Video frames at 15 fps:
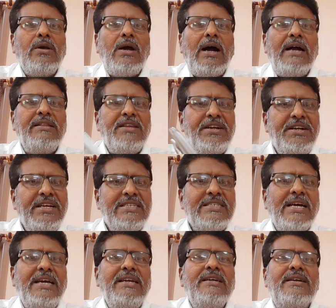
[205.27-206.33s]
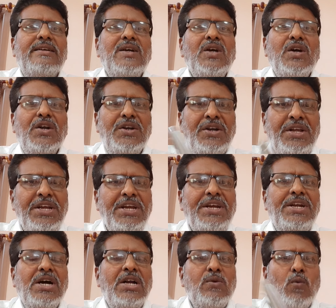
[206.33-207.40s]
and the desire,
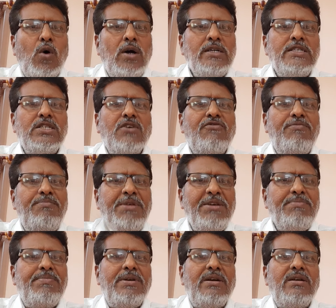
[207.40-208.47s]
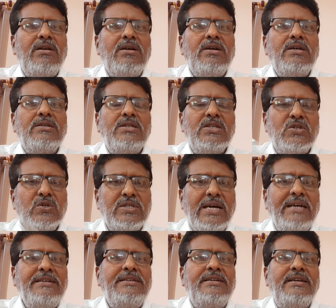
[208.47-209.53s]
need, and wants of people, the
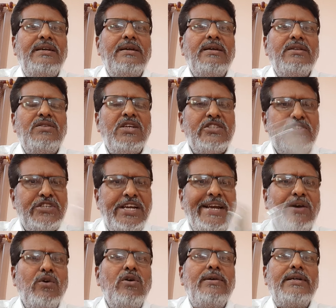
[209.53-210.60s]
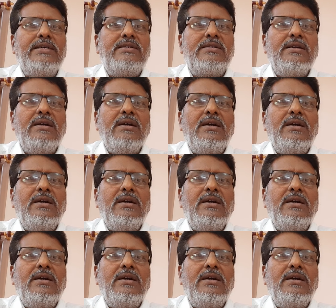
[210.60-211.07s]
society, the stakeholders,